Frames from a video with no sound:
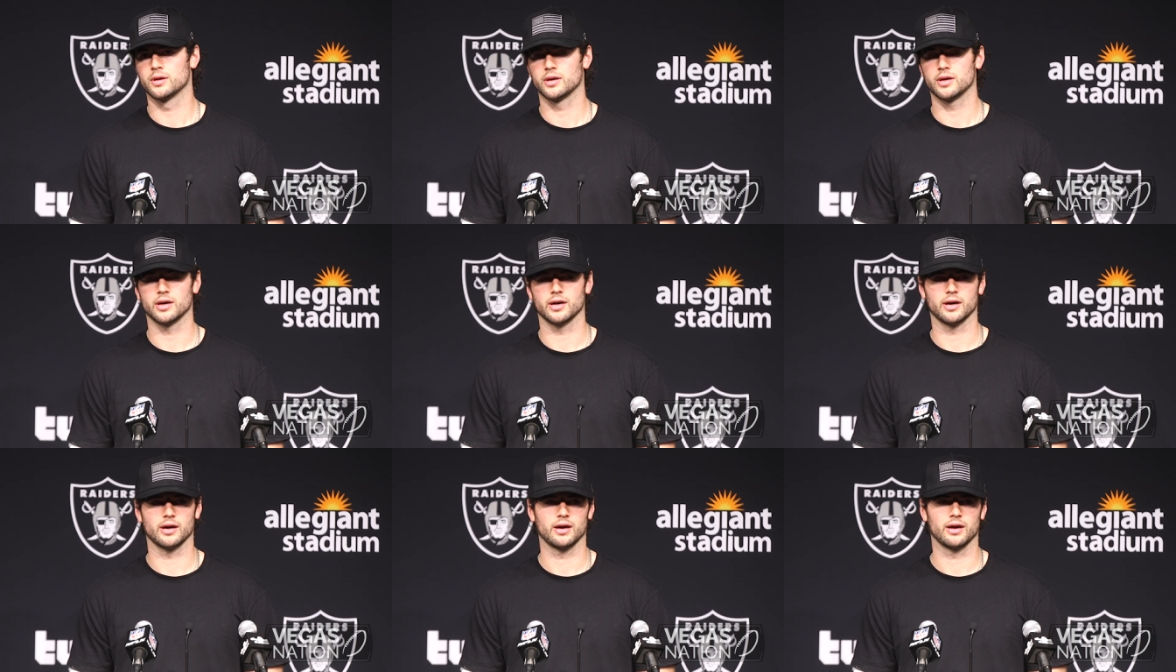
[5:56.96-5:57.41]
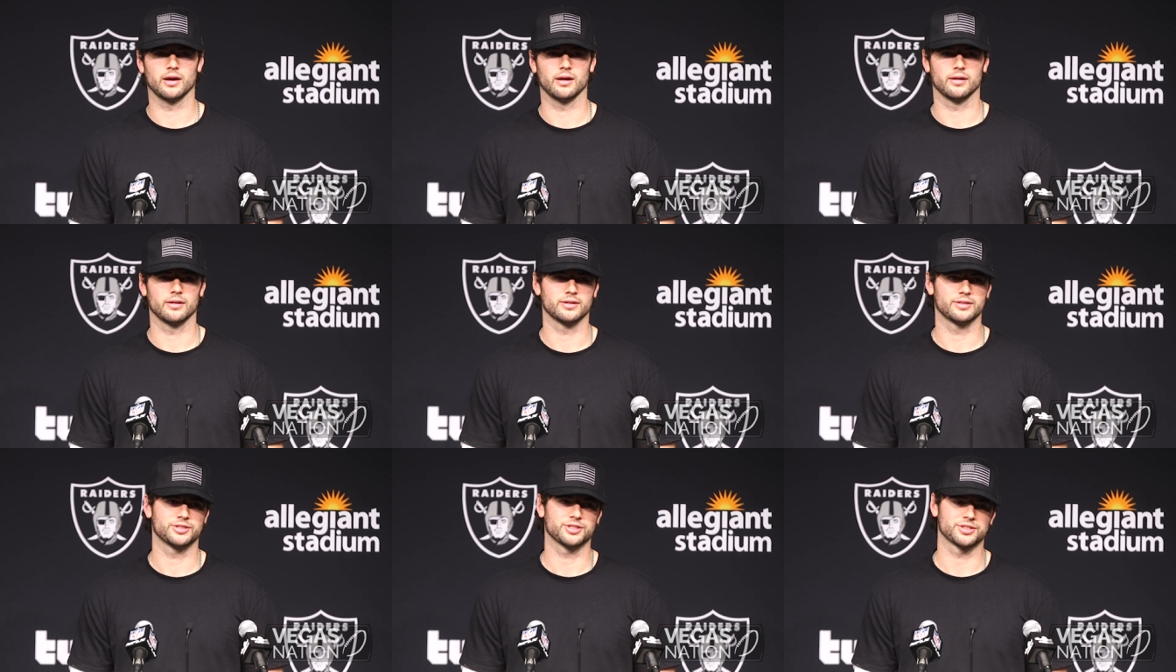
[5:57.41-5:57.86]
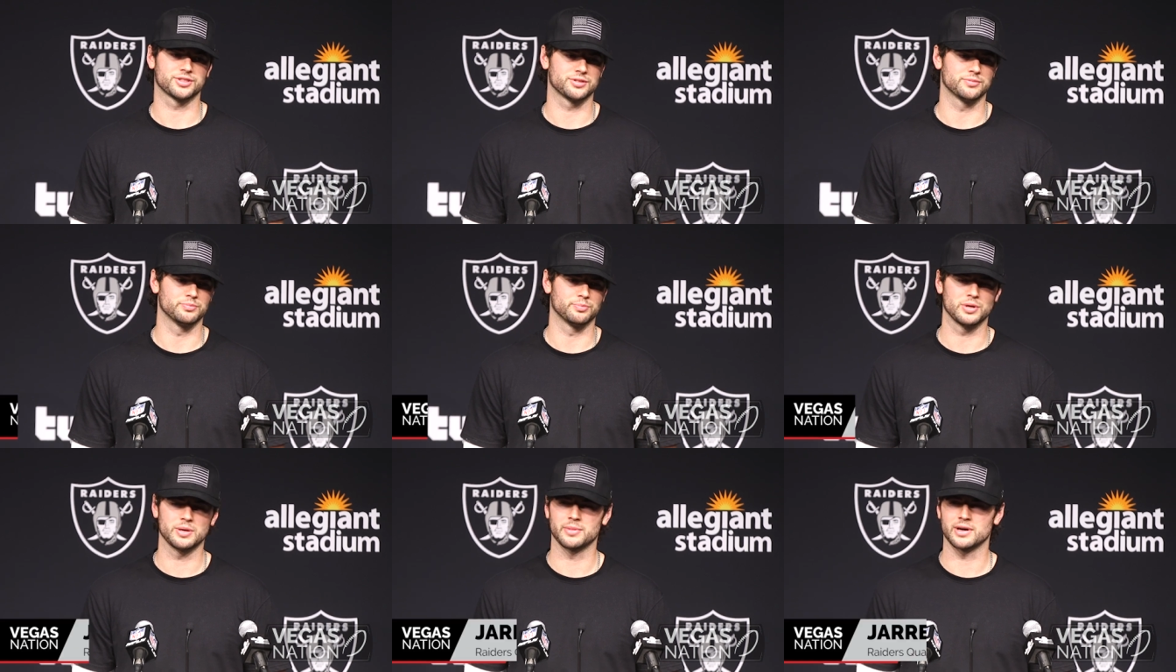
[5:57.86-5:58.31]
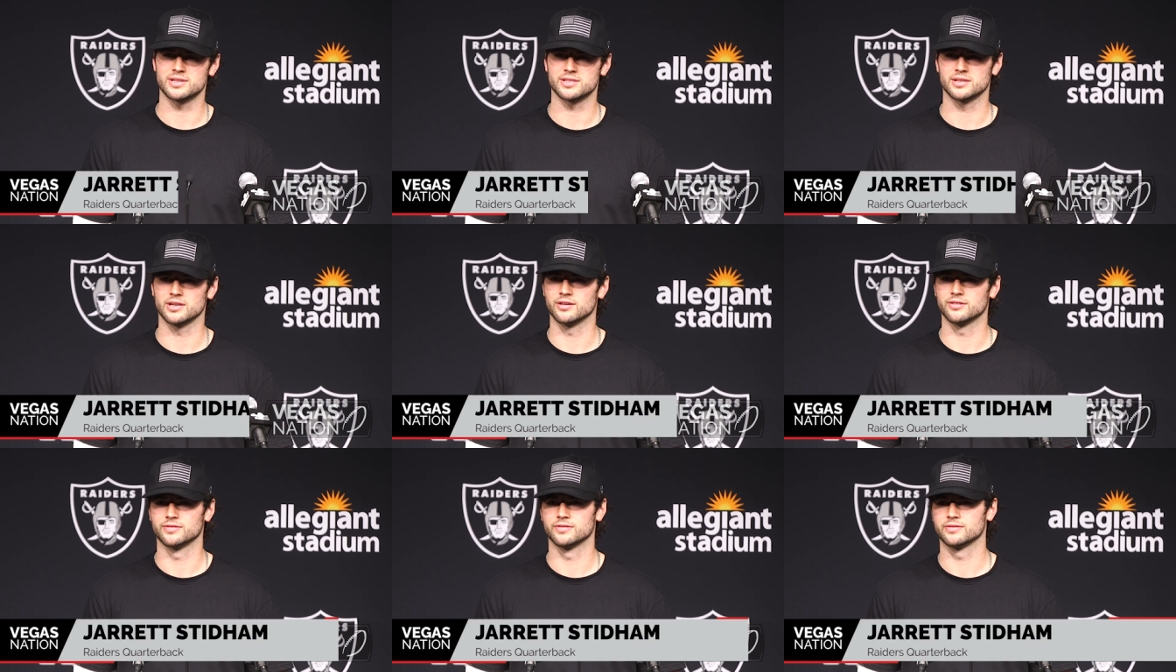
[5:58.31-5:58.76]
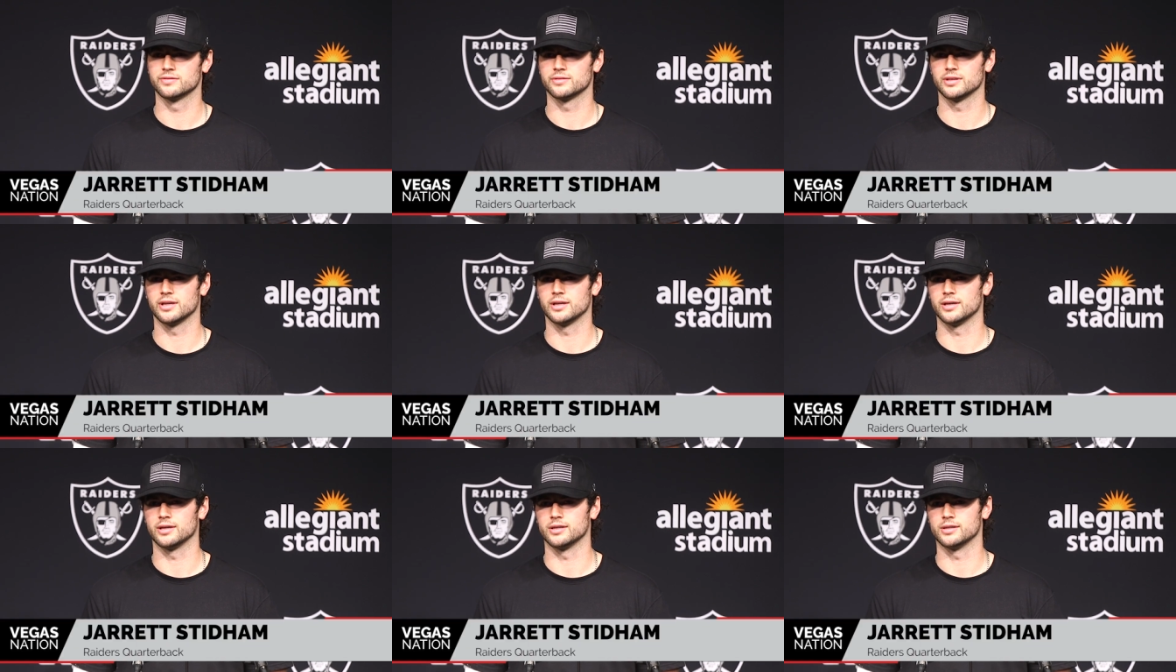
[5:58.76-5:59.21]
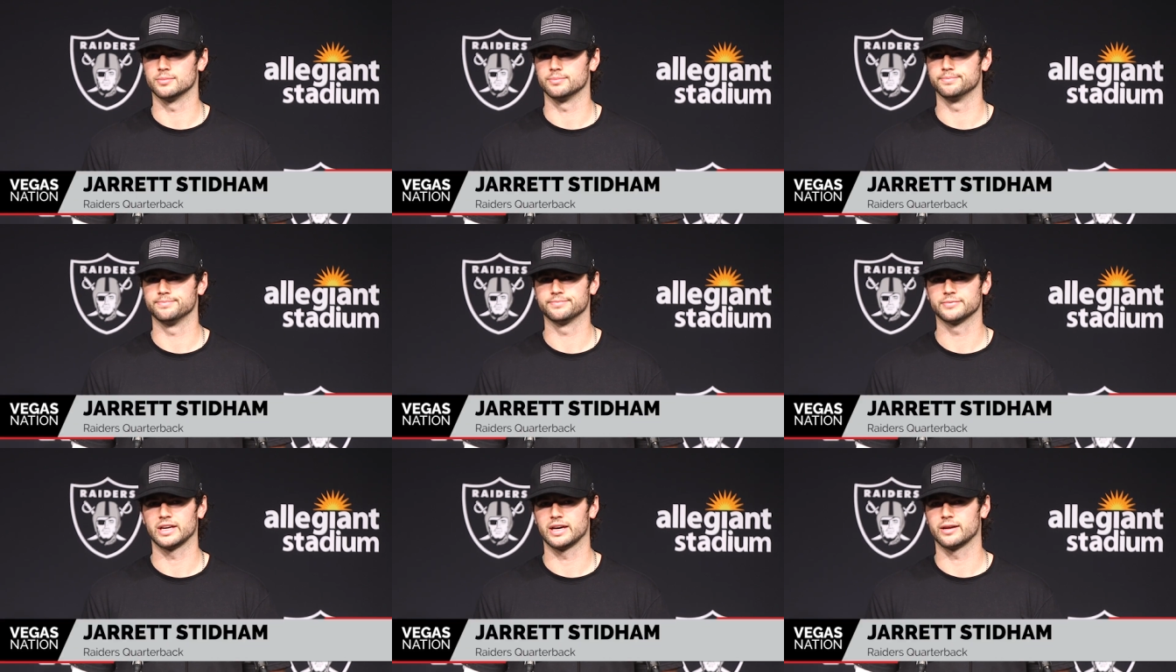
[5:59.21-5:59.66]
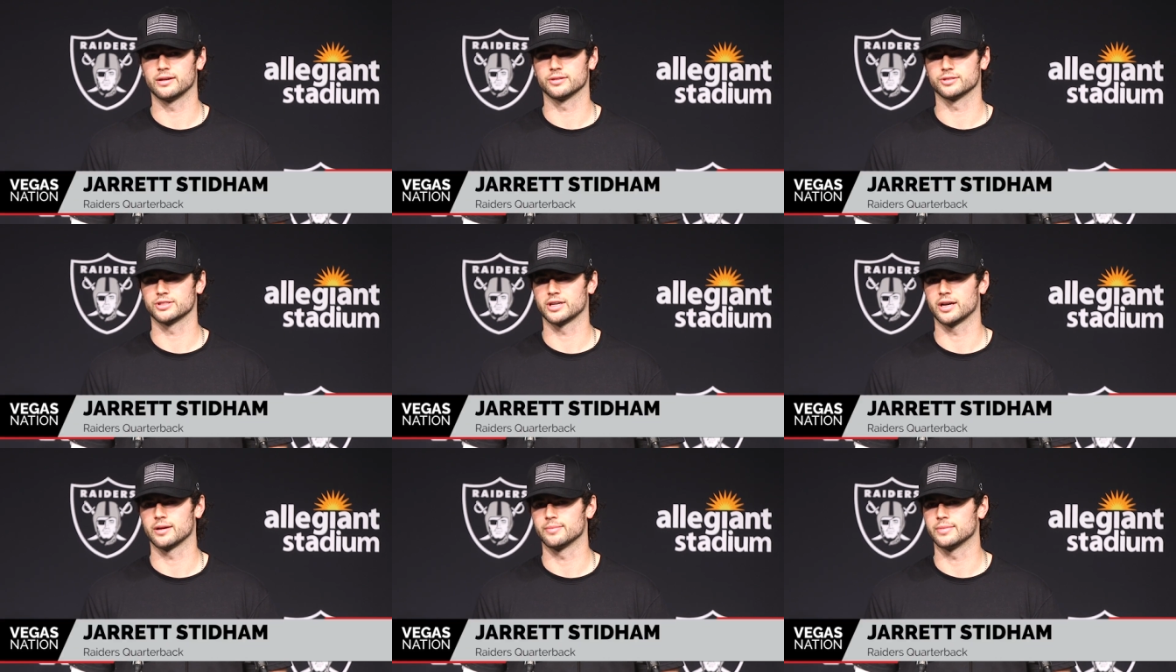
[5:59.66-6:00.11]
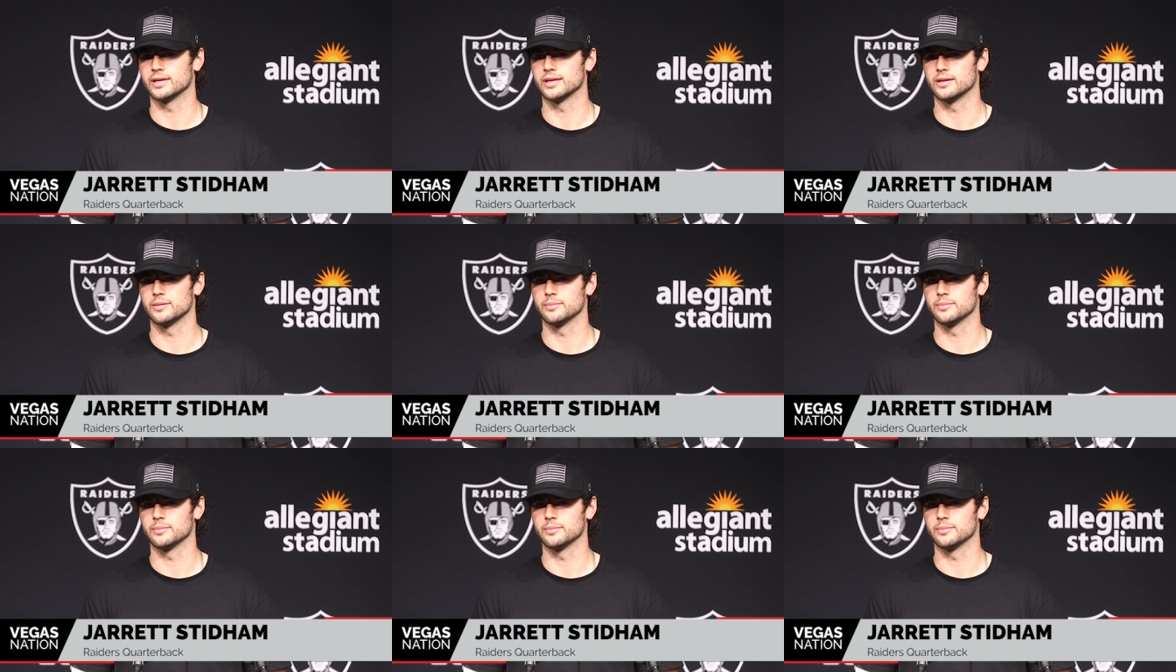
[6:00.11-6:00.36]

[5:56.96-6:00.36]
Yeah, I just be myself. I don't try to be